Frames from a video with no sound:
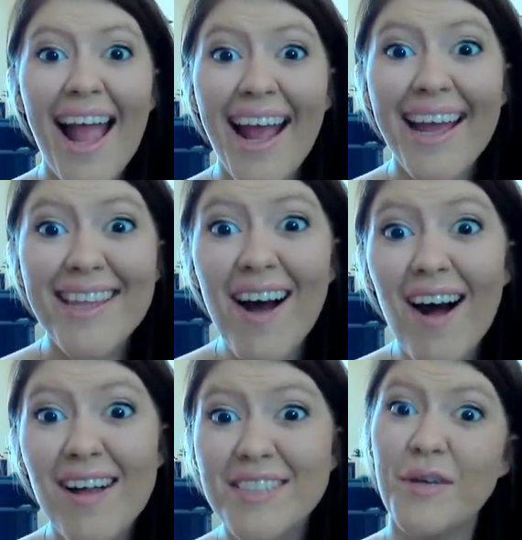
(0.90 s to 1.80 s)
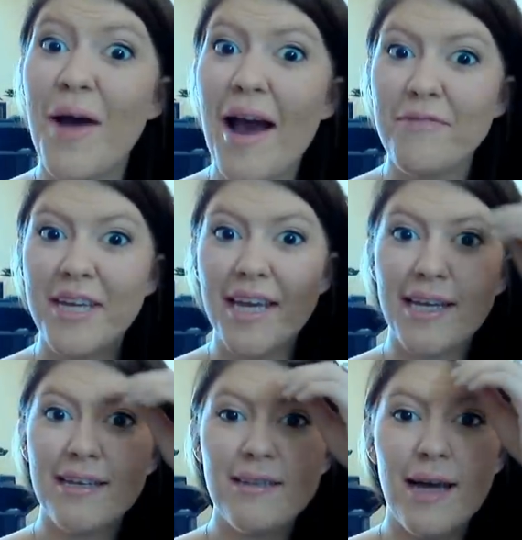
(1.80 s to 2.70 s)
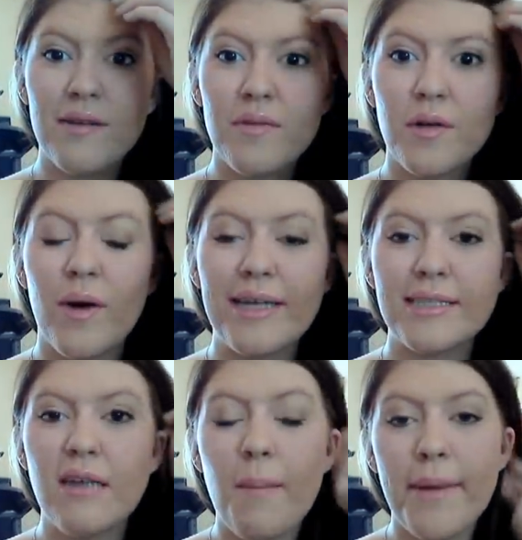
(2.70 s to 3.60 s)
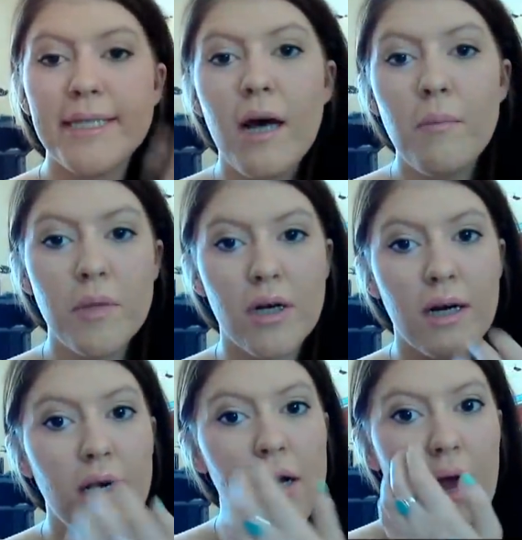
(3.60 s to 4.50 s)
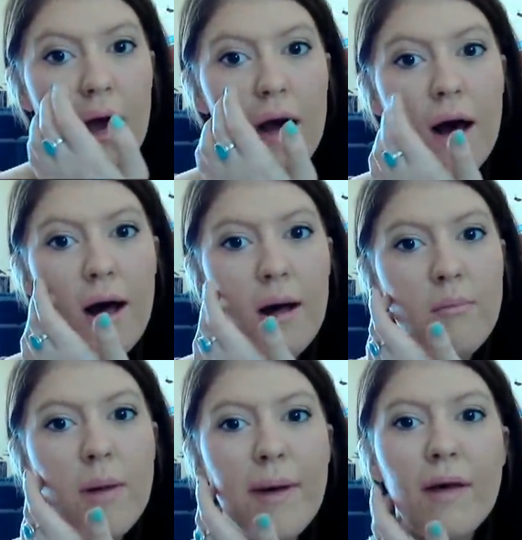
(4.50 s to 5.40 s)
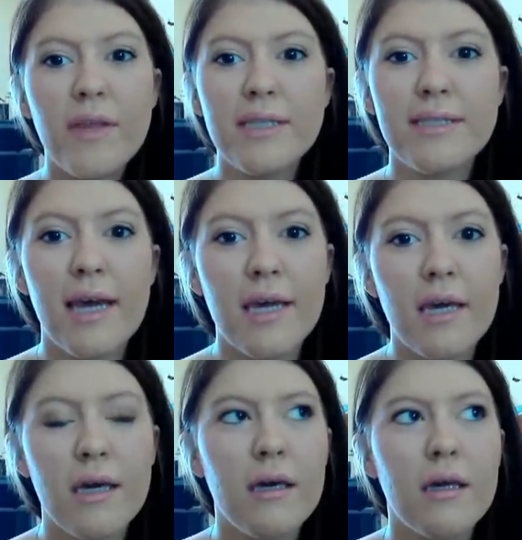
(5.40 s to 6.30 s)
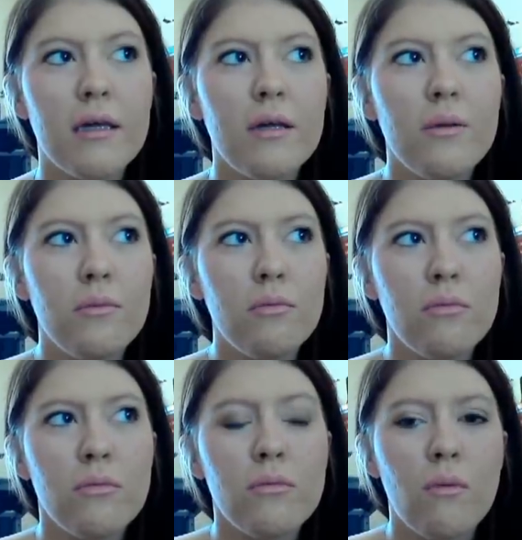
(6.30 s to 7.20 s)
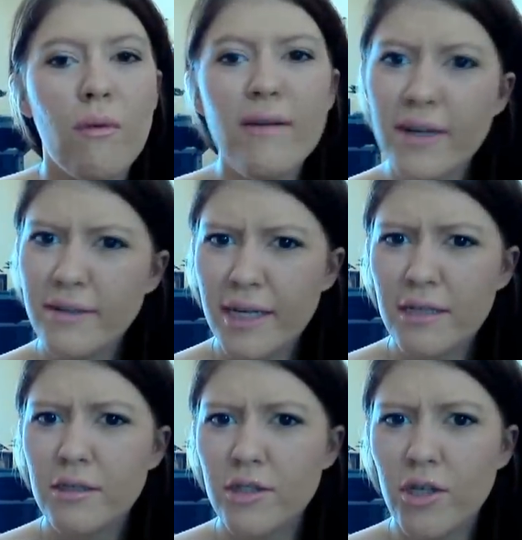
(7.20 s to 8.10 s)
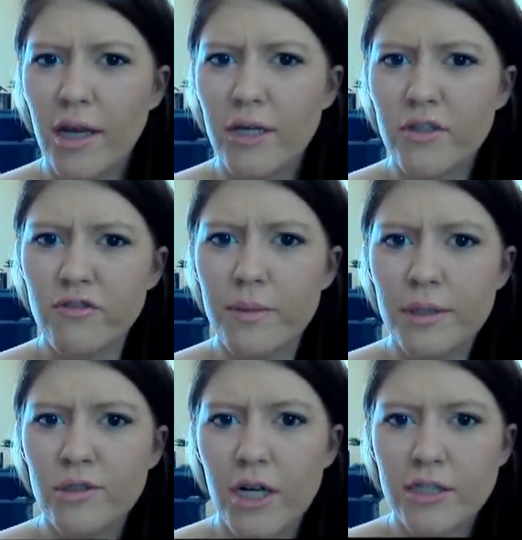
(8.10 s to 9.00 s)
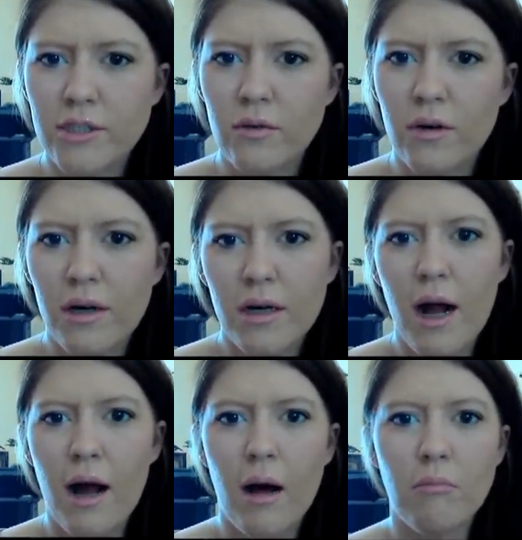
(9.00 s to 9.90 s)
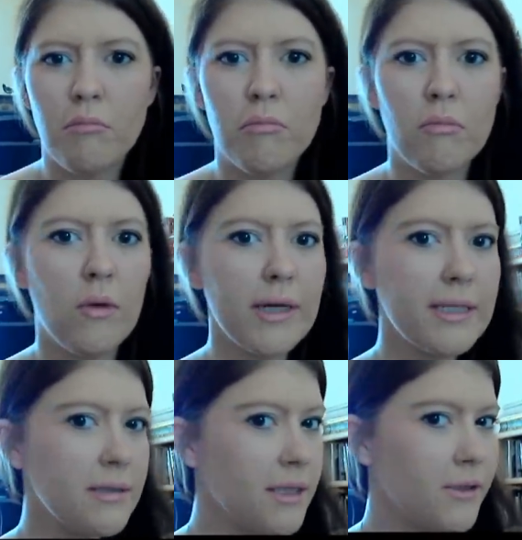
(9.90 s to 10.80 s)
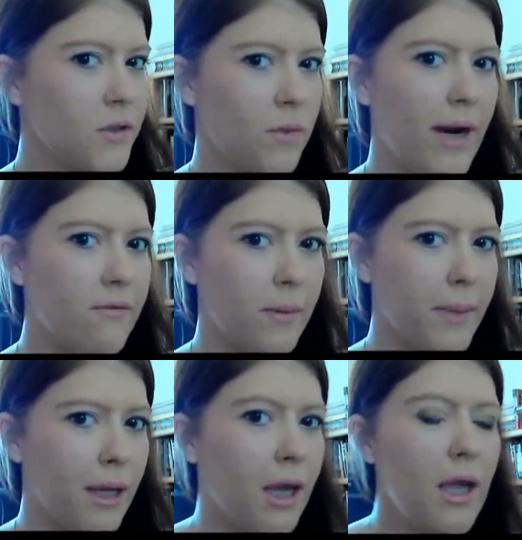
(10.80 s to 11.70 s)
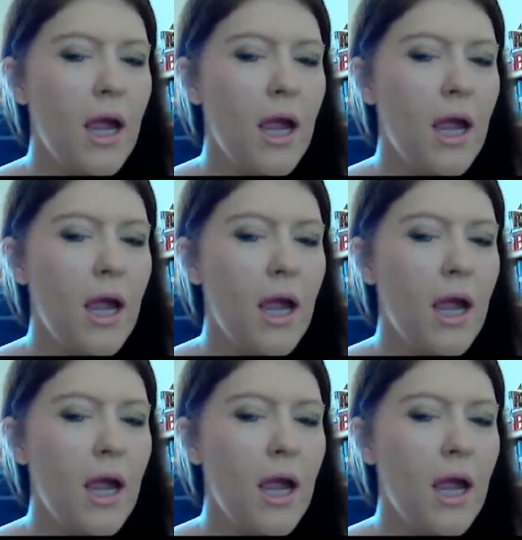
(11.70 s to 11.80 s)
Hey y'all, so I've been getting a lot of requests on my Tumblr about things like what foundation should I use from the drugstore, what concealer's right for me,